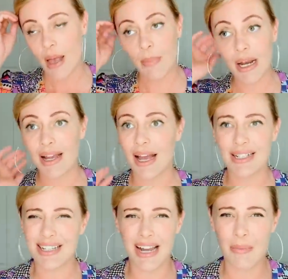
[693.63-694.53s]
But I,
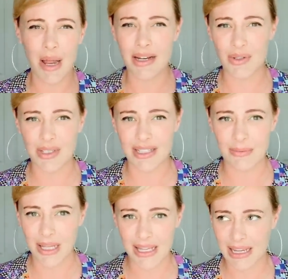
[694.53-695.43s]
it's like, I'm not interested in
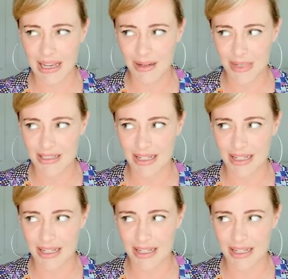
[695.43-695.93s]
making enemies.